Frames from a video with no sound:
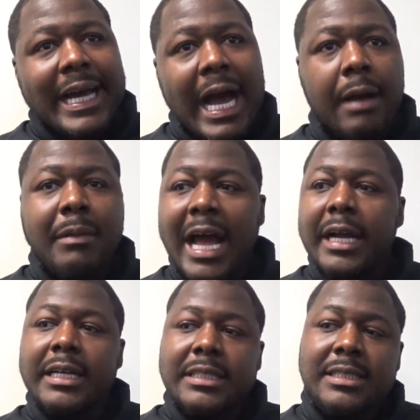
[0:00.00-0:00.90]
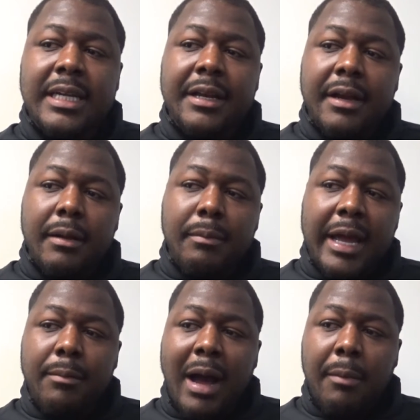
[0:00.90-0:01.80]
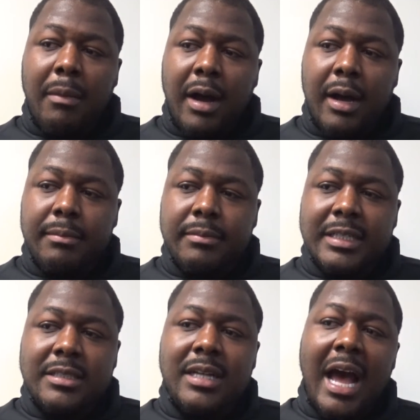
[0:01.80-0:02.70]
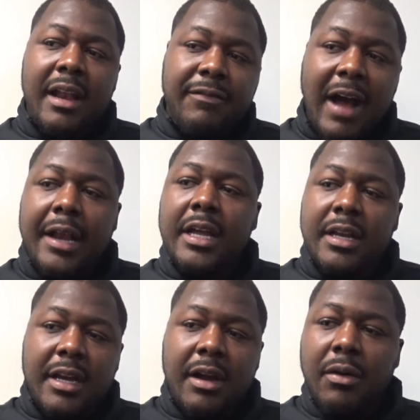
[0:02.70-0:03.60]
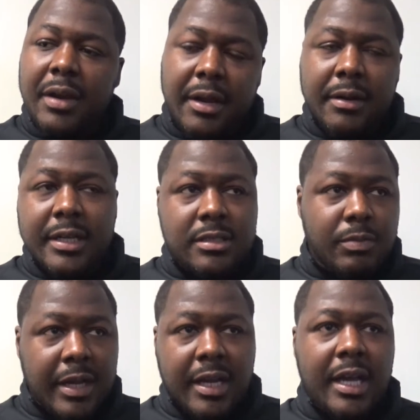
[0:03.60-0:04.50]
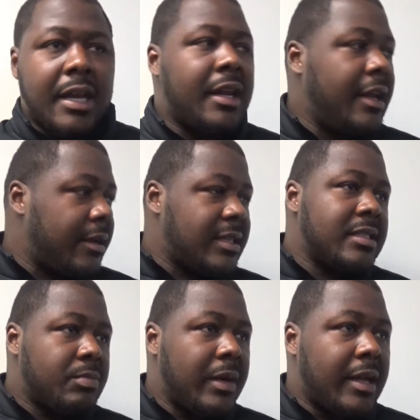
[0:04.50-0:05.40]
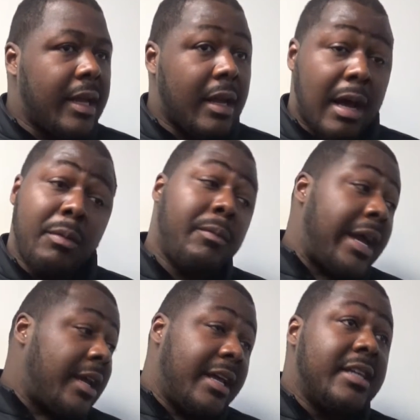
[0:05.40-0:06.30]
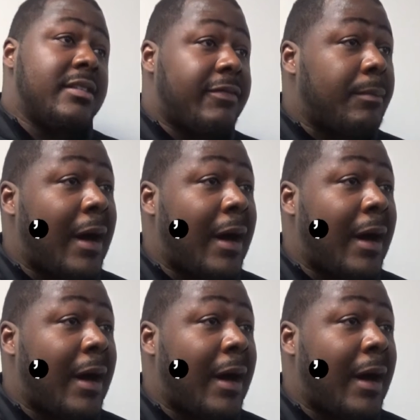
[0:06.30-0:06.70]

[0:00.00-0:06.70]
I'm not going to sit here and make my mom decide if I need to go here this weekend and here this weekend. I'm going to make it easy for